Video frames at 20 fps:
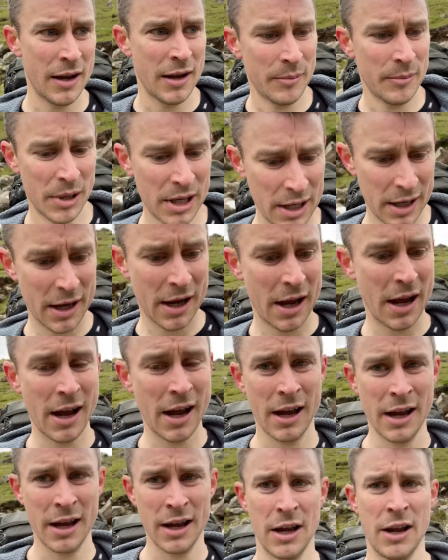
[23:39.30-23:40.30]
But
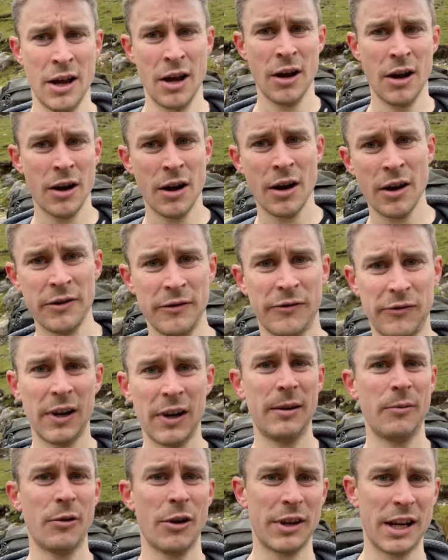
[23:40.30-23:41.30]
hopefully
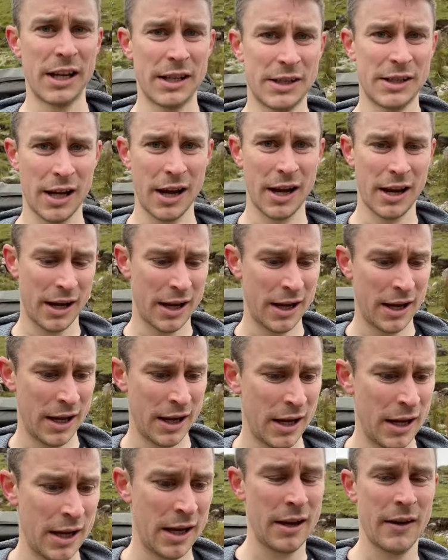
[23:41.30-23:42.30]
what this
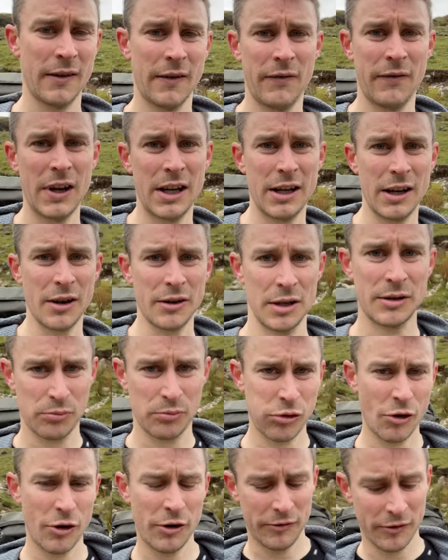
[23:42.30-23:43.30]
video has
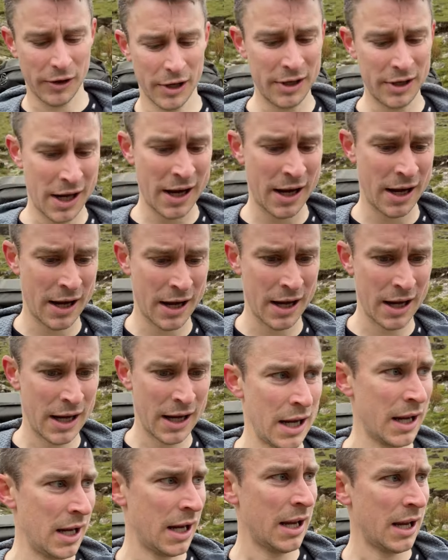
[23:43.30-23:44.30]
proven
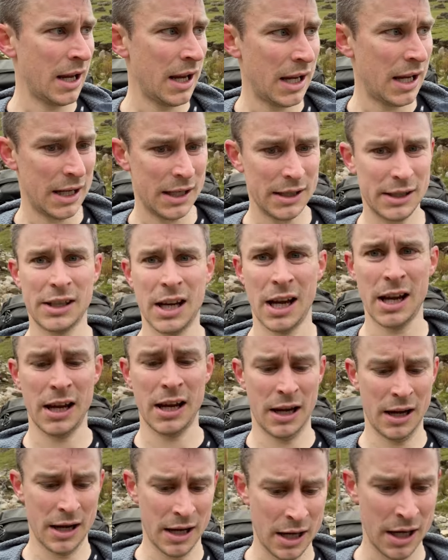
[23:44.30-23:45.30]
is
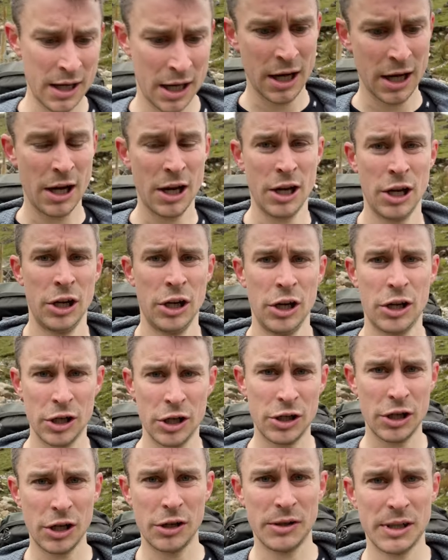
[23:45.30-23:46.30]
you can
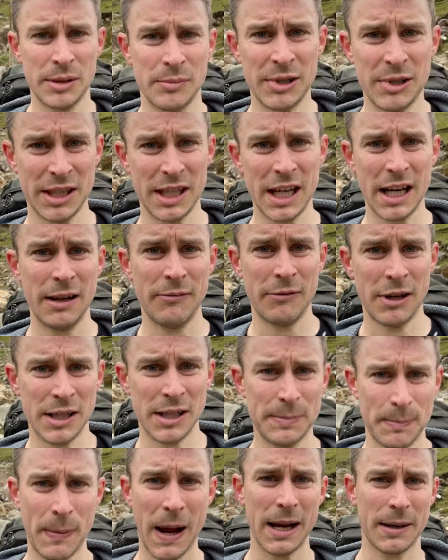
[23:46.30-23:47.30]
do some serious
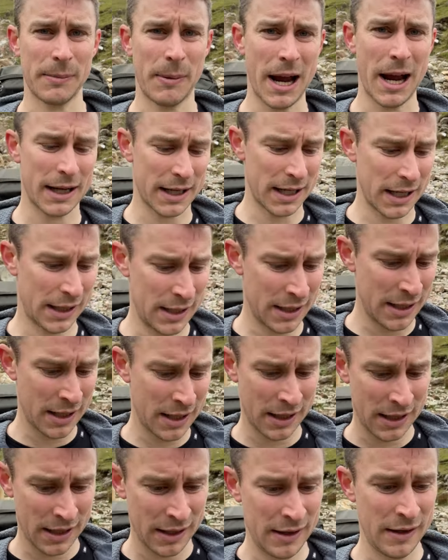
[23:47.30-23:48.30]
backpacking
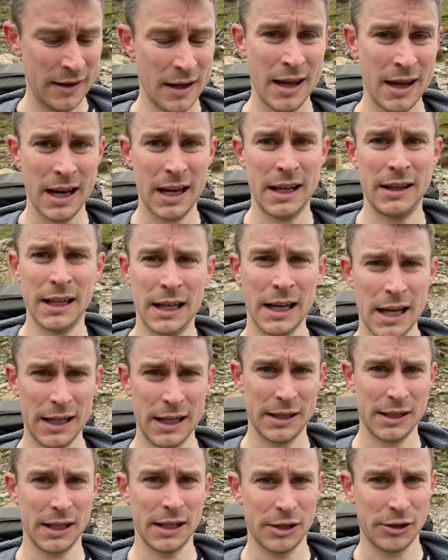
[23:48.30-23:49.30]
in the Lake
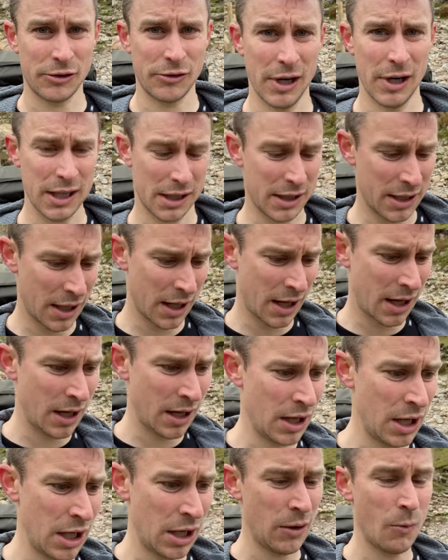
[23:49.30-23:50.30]
District
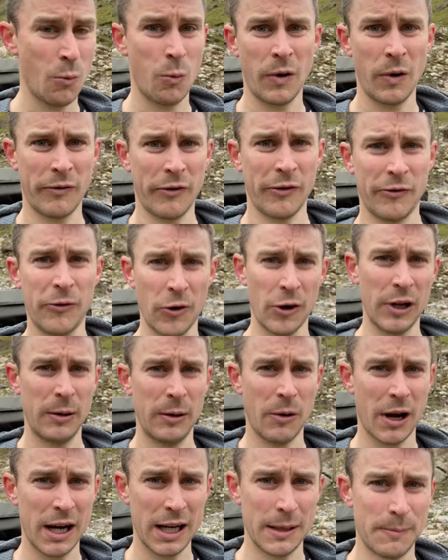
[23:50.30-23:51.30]
with a fully
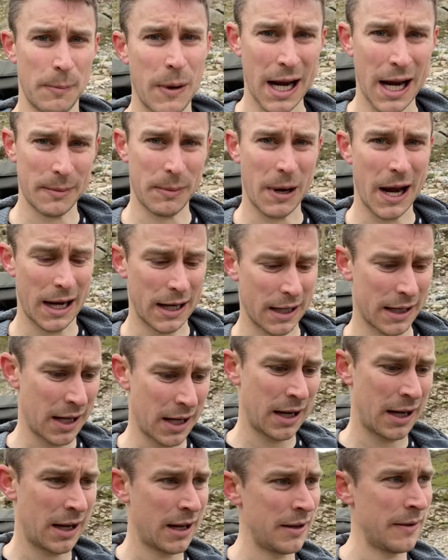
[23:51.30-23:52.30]
weighted backpack.
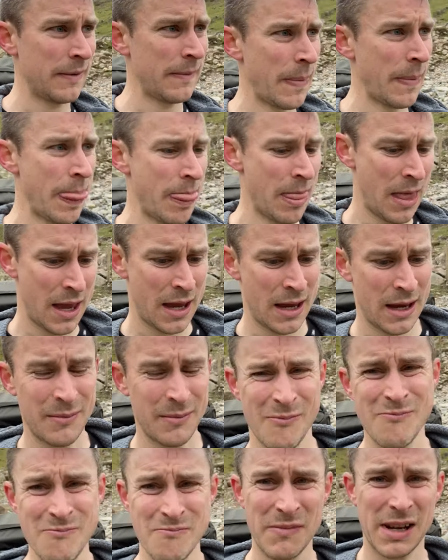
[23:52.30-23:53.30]

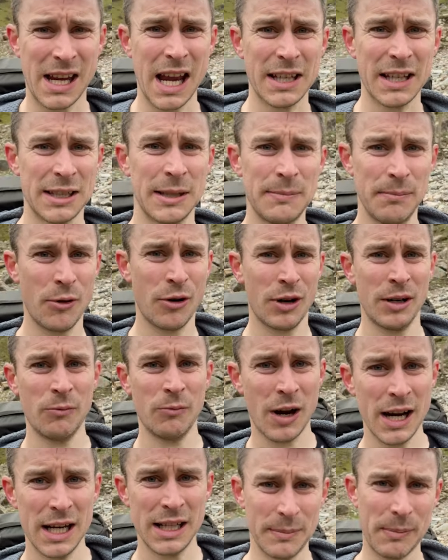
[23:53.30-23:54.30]
I'm guessing mine
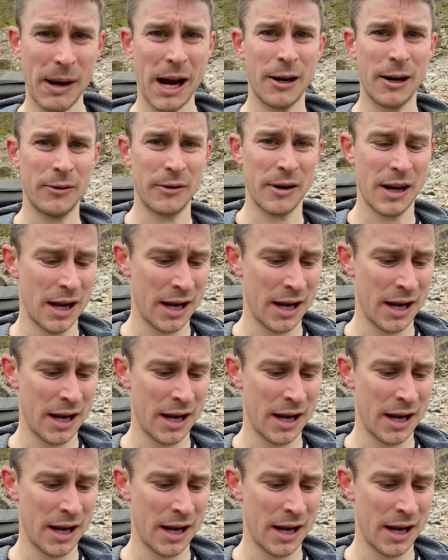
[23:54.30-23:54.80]
weighed about